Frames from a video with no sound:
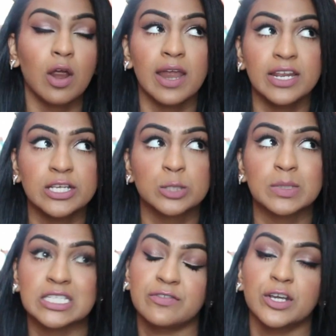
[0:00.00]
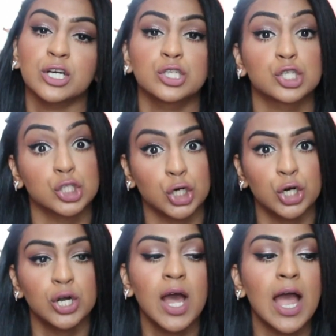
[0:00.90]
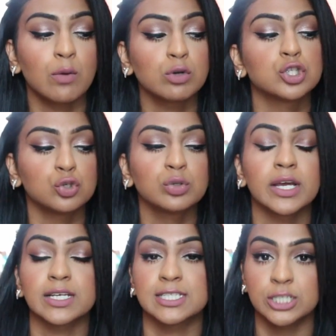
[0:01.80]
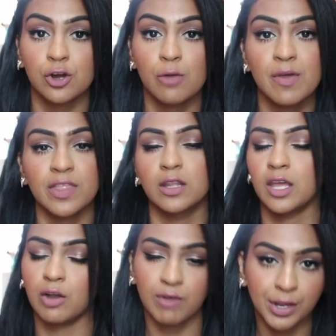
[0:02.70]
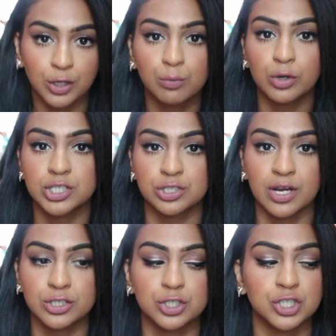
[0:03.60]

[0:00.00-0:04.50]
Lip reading: any specific concern, I would do like a serum and then like a regular moisturizer,